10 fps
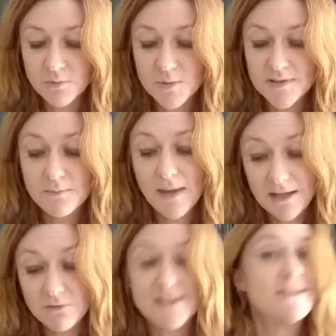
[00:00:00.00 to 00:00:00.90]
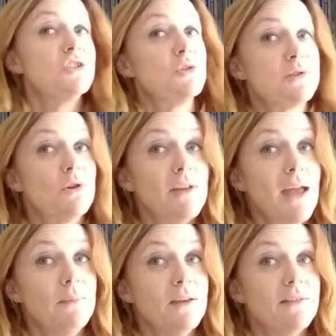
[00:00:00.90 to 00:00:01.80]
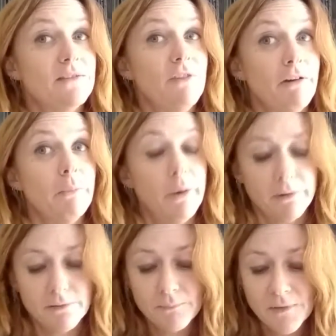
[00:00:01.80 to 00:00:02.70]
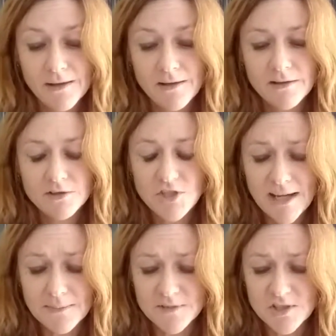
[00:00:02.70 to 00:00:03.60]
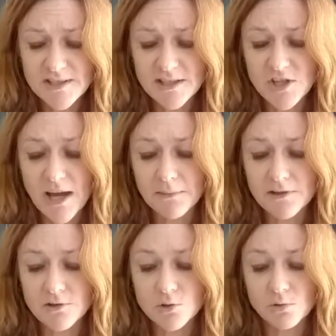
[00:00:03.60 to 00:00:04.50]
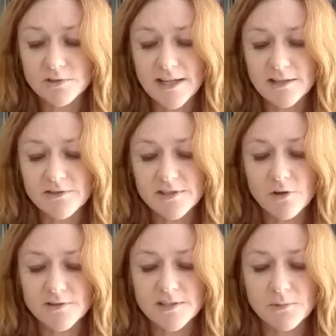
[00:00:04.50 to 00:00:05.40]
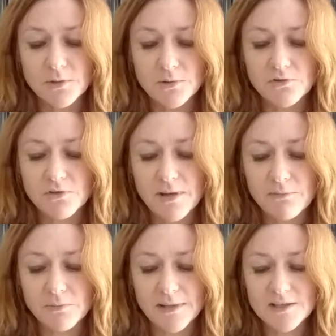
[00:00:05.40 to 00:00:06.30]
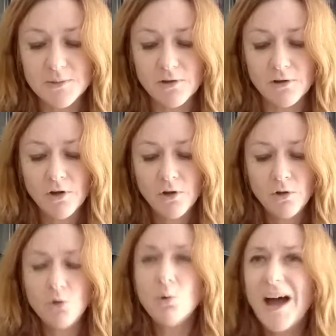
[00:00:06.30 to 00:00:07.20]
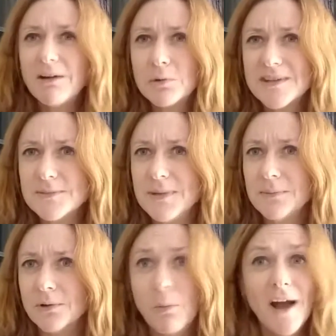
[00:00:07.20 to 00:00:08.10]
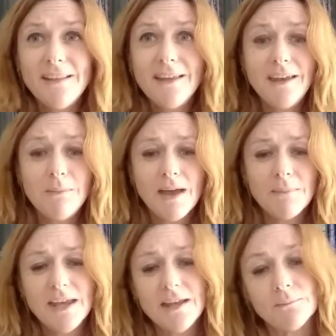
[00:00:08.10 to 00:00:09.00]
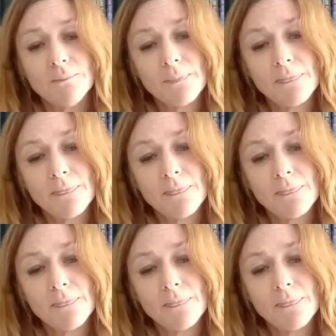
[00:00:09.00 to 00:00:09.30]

which was the main reason she was not happy at this very moment. "James," she said sharply to the tall detective constable who had driven up from Leeds with her, "who are all these people? Why do they keep coming in?"